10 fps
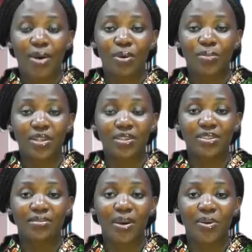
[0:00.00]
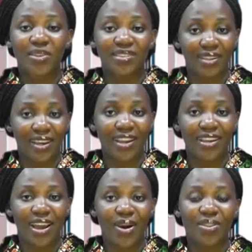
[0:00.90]
A warm welcome once
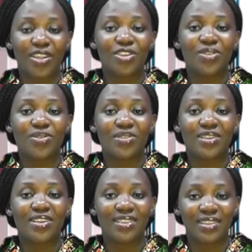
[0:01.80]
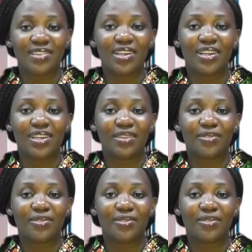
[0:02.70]
again. Now the news in detail.